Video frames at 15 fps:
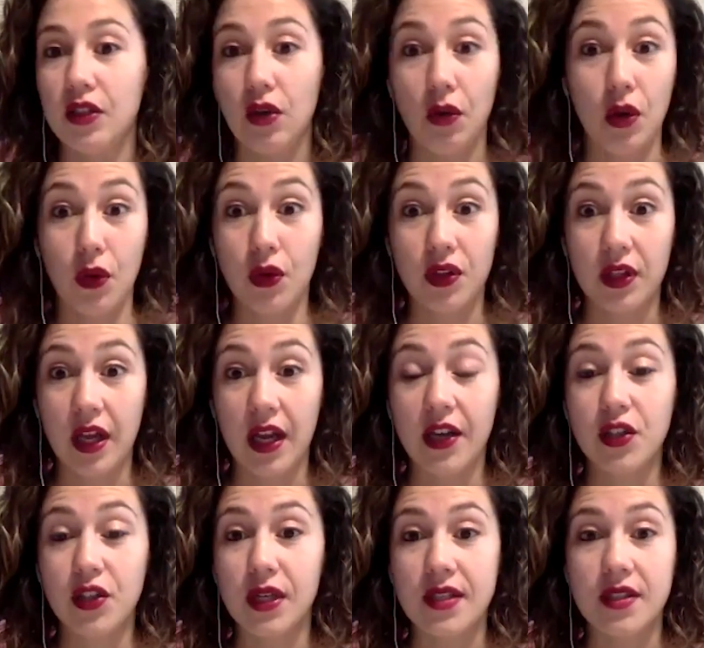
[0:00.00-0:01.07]
go to the
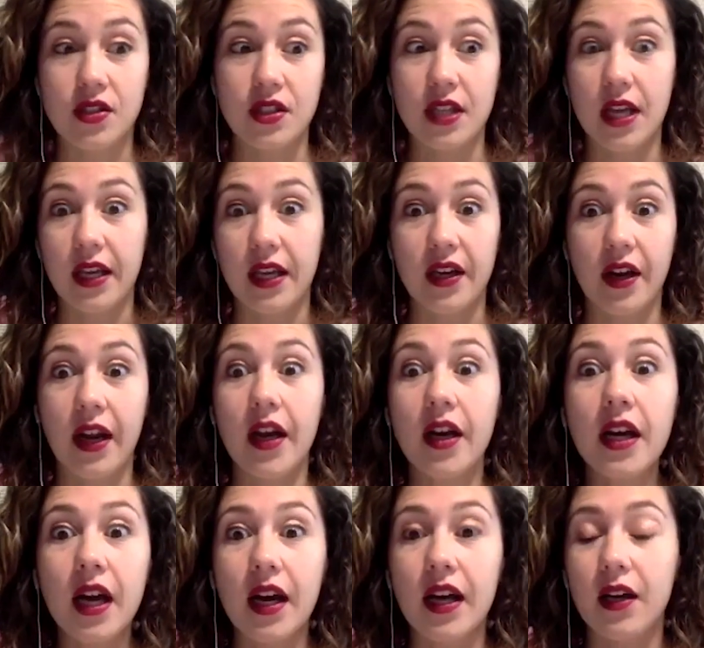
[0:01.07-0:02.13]
hairdresser to get a
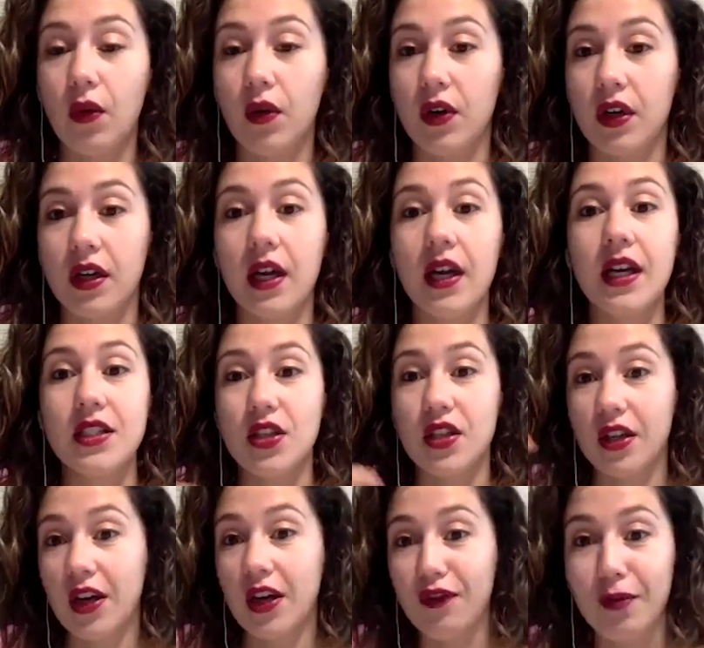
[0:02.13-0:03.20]
haircut or to
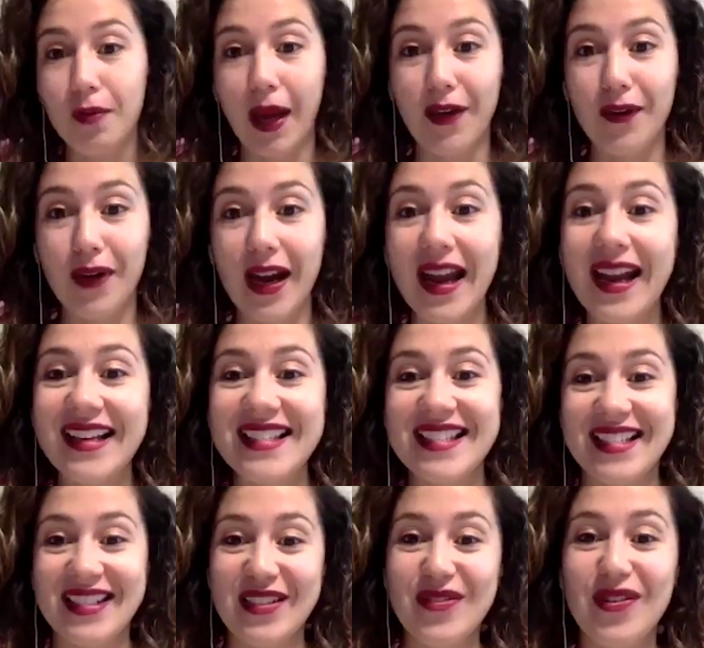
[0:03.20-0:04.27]
cover my grays
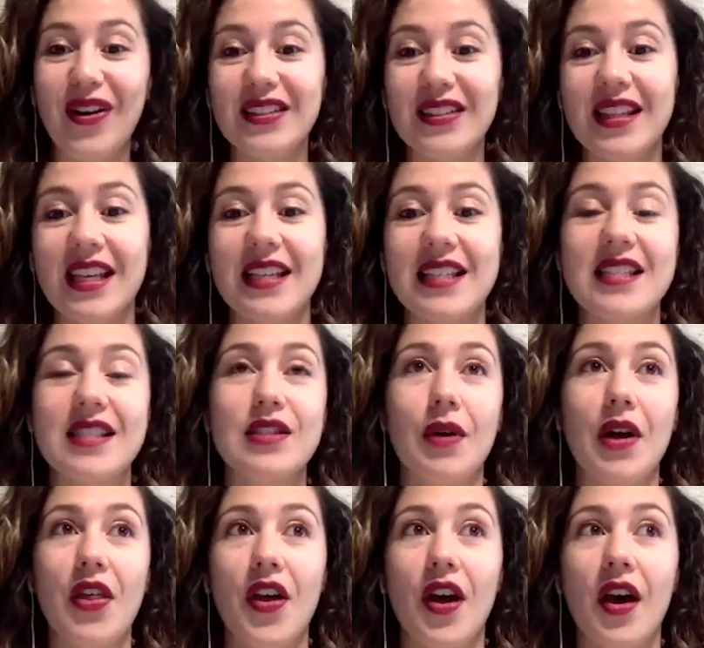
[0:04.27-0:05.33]
and do all the things. And so I
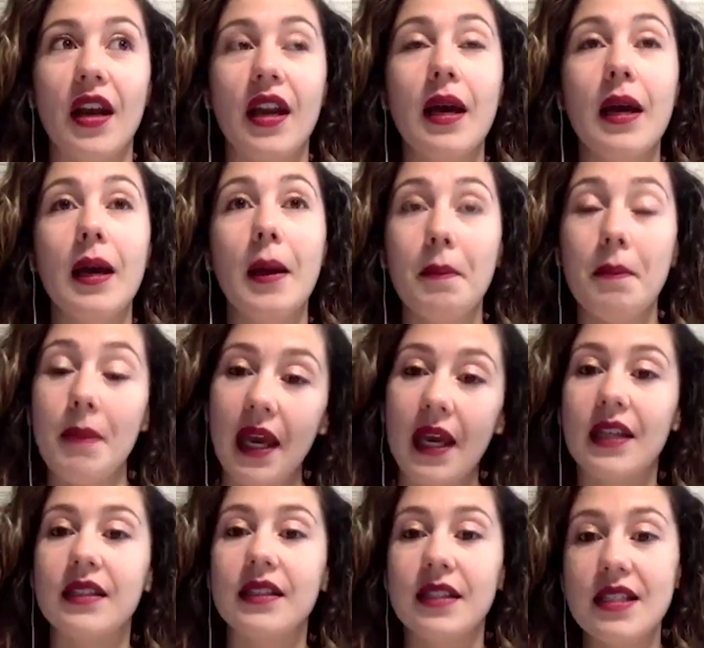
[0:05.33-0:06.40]
thought,
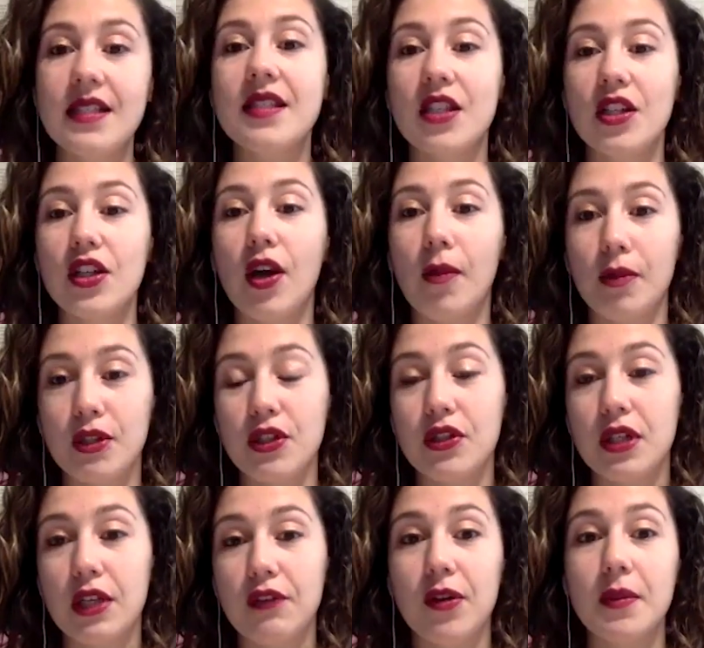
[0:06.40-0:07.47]
man, this is a good opportunity
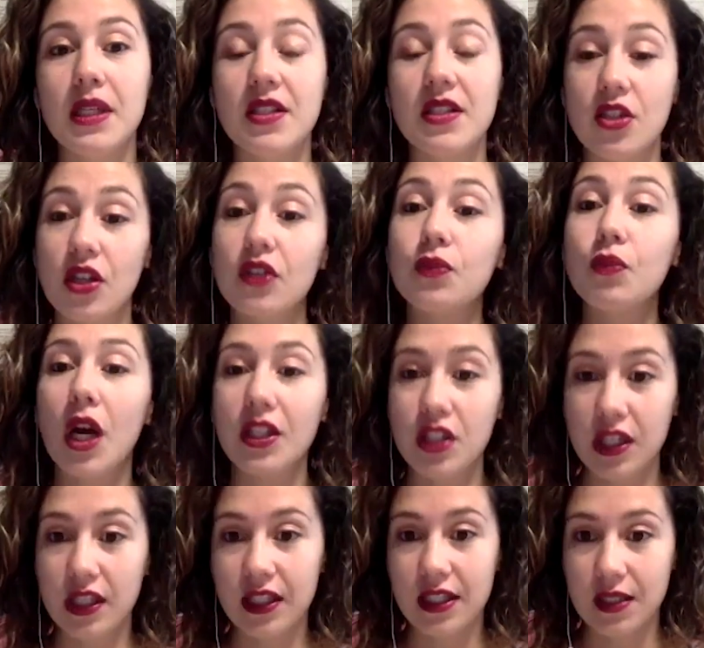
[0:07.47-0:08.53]
for me to start watching
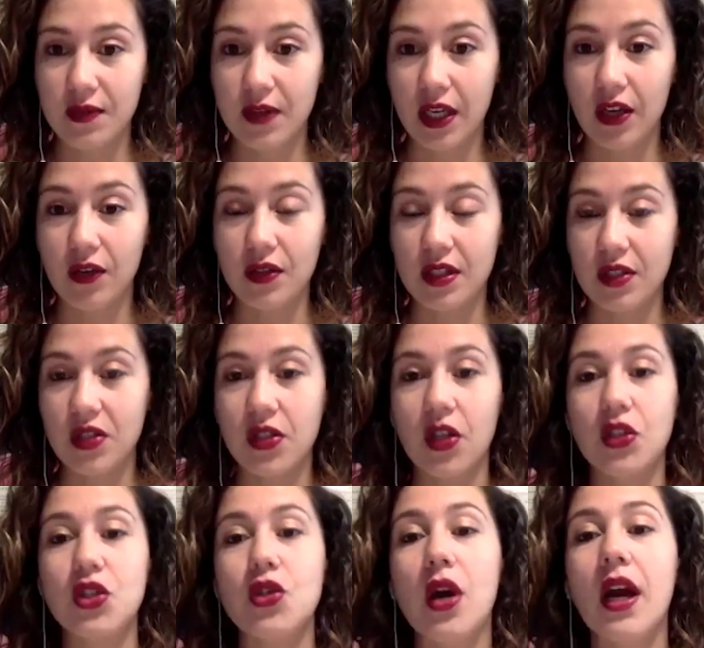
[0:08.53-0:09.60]
these videos and start
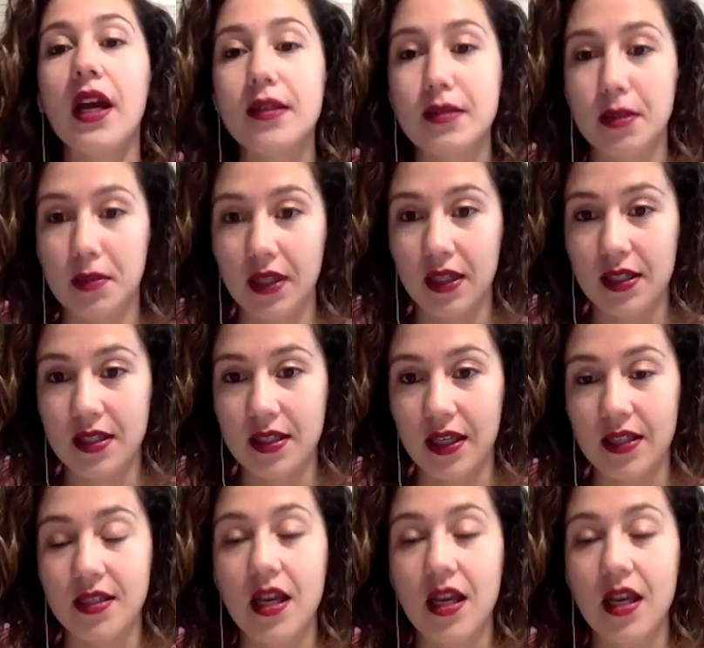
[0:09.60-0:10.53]
trying some of these things.